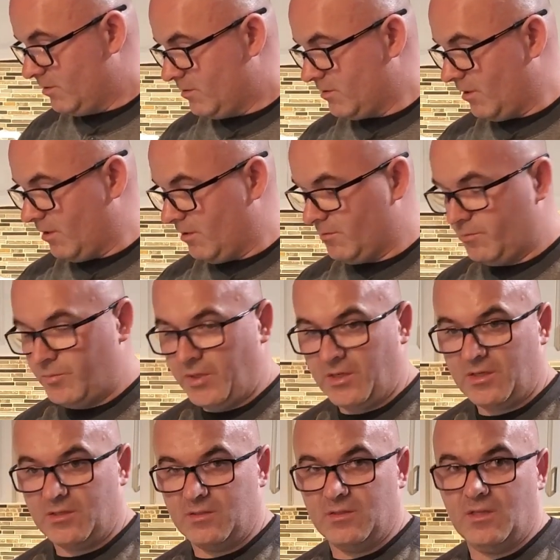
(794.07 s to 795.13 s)
start
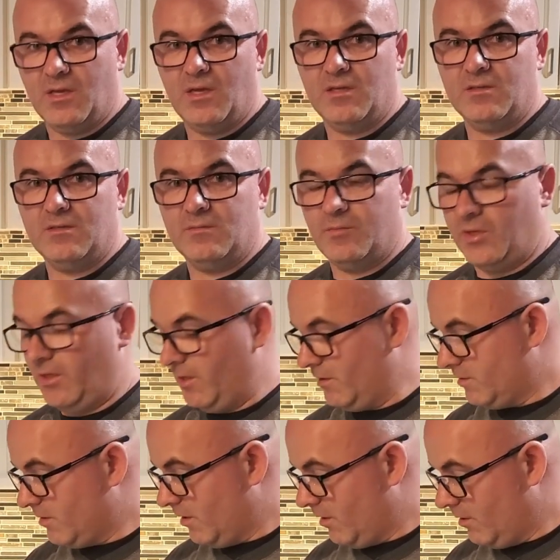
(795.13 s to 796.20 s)
picking that
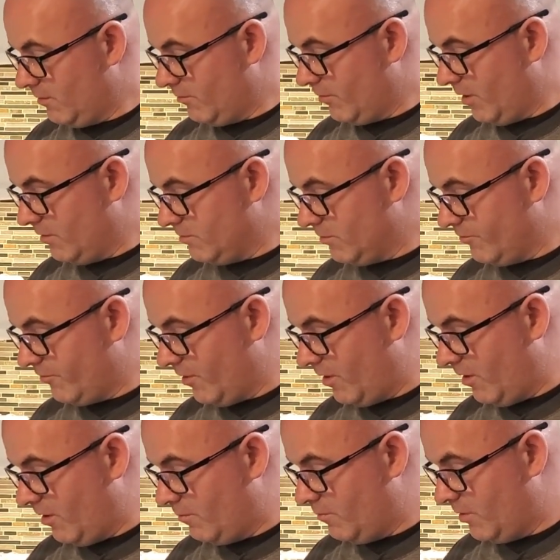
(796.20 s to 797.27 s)
plantain around the
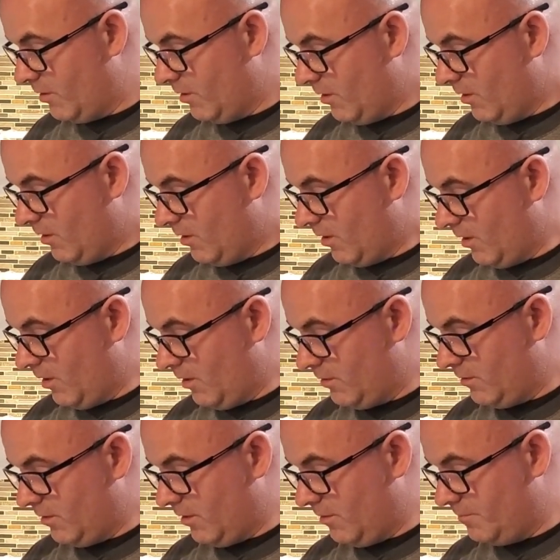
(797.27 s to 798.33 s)
farm
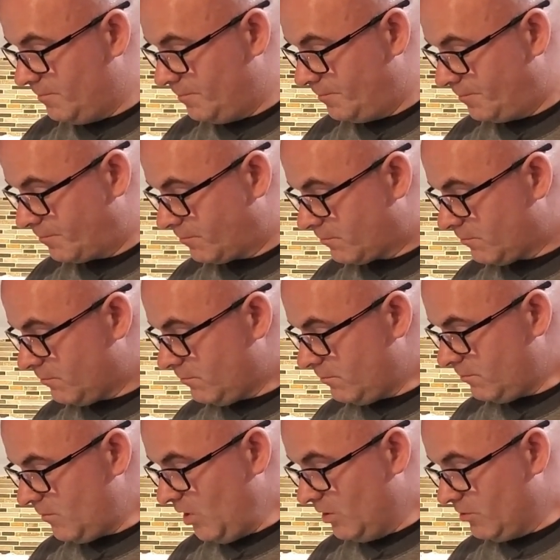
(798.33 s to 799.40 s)
and
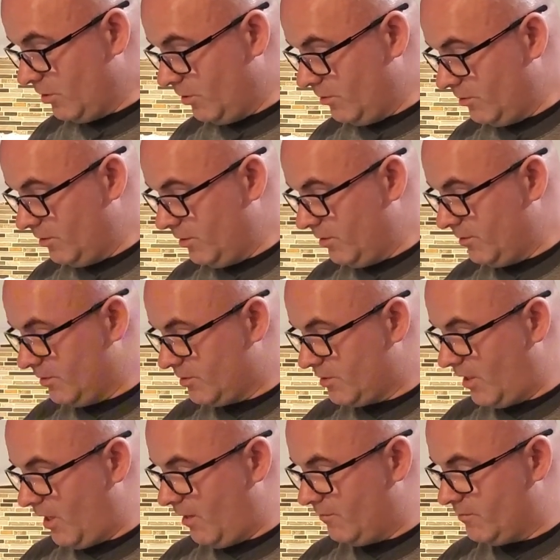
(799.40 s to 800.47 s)
turn it into
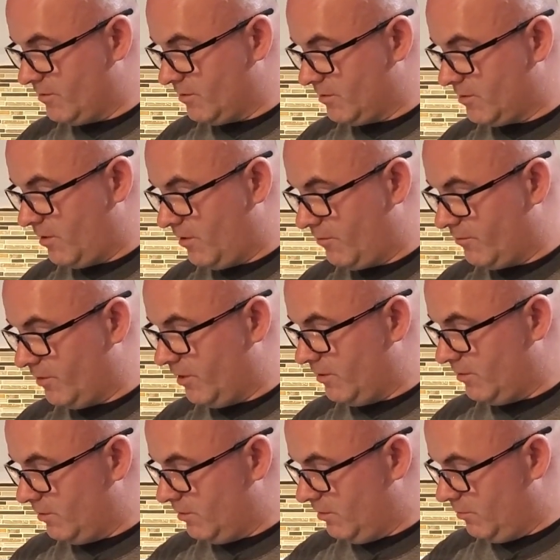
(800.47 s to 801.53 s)
salves and start
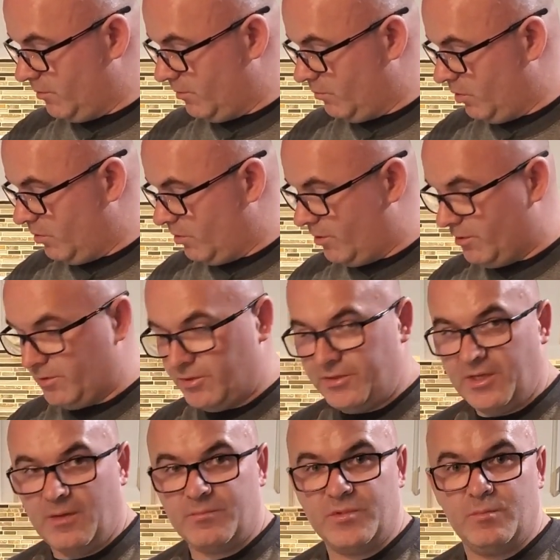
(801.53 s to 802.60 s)
reading a little bit more into
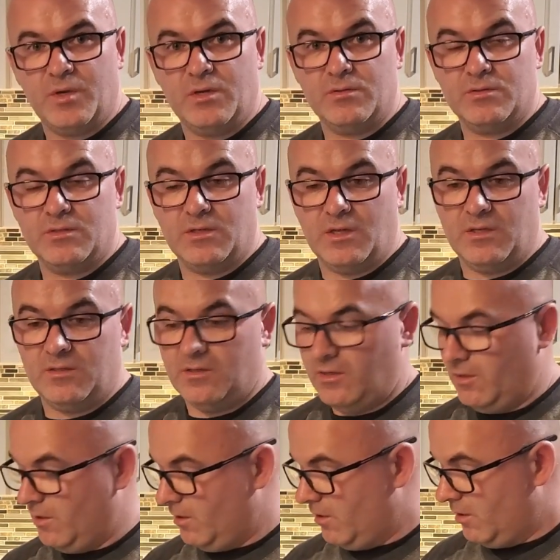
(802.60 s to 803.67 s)
depth about it. And
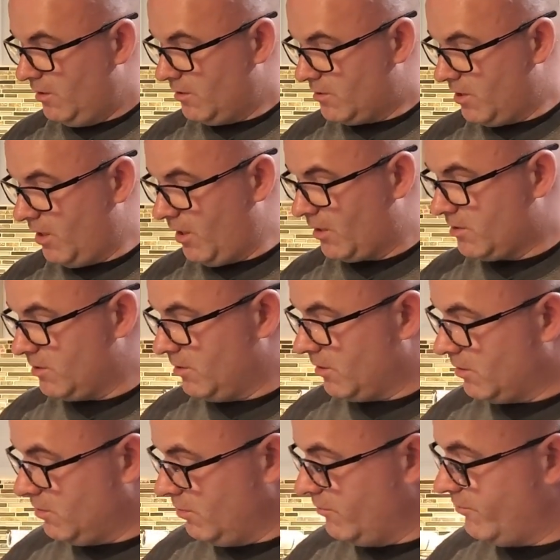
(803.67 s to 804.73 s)
it's actually
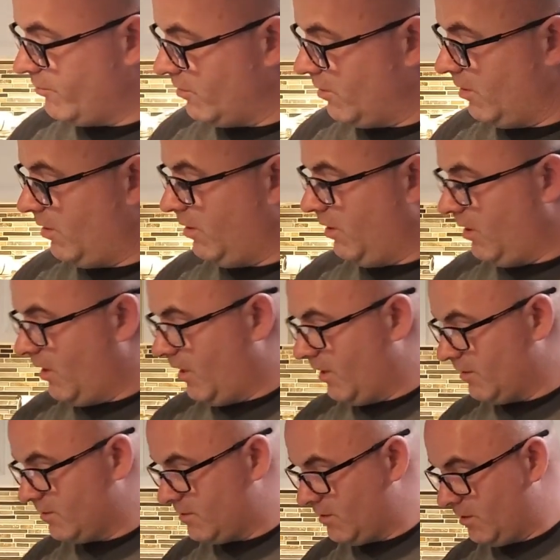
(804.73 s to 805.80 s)
good for a
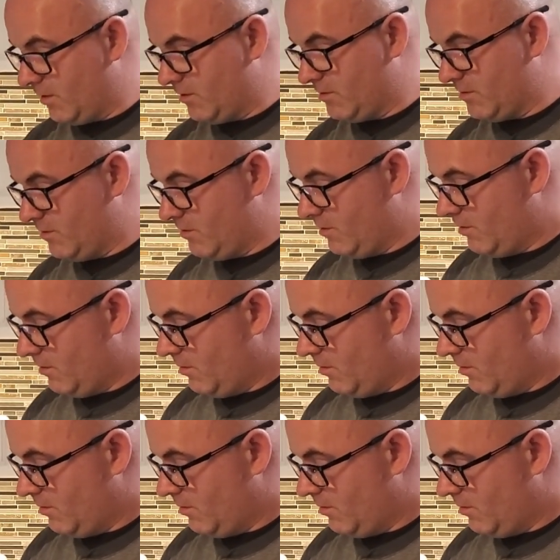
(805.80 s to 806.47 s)
lot of things.